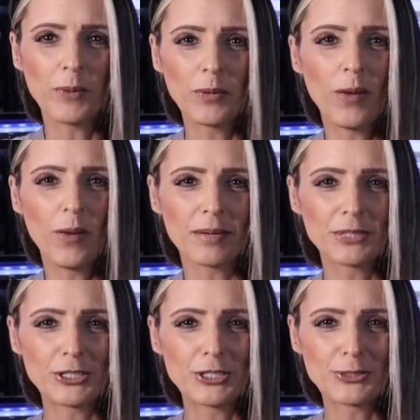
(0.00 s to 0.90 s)
welcome to
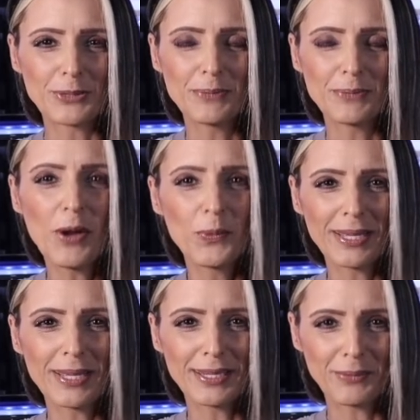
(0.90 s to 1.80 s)
Newsroom
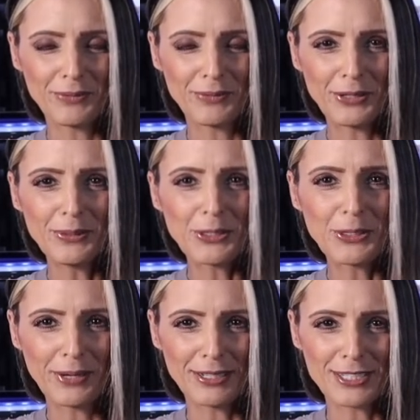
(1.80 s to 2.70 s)
Weekly Review, your
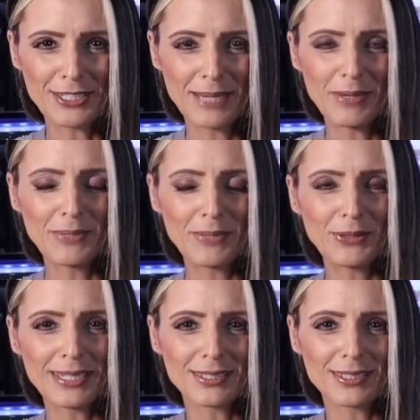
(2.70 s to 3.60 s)
entertainment Middle
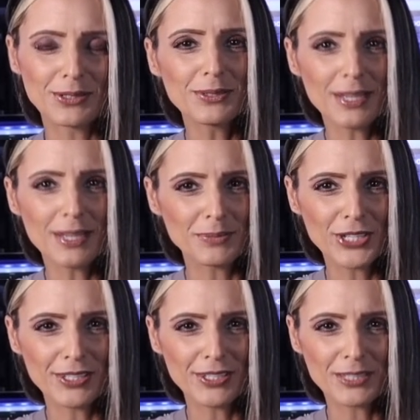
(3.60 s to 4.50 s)
East news. I'm
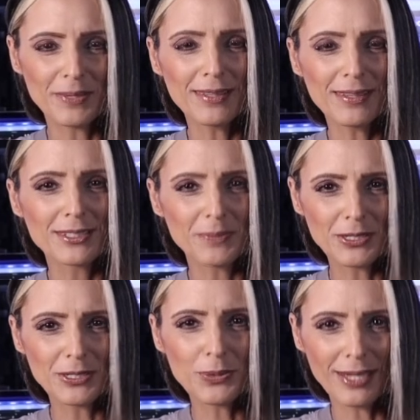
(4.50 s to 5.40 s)
Chella Smith. It's May
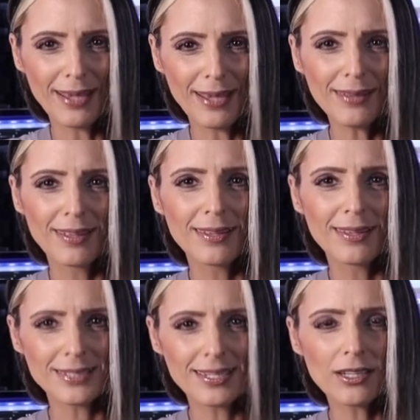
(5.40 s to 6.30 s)
28th.
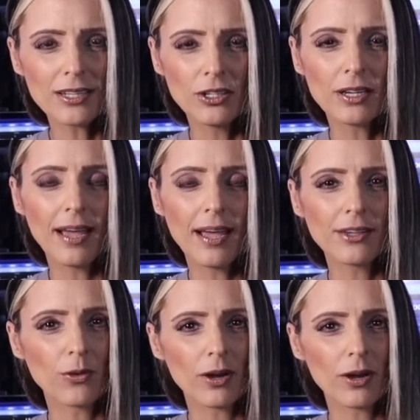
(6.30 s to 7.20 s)
Let's take a look at
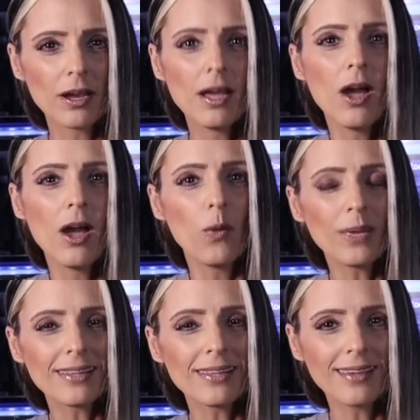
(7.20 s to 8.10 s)
your
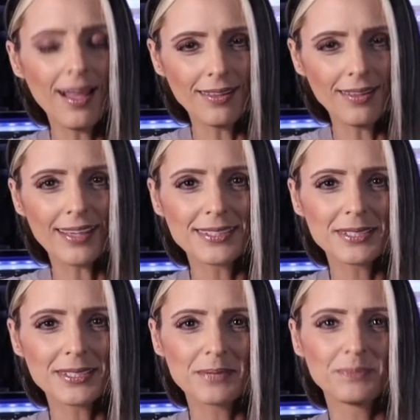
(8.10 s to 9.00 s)
weekly highlights.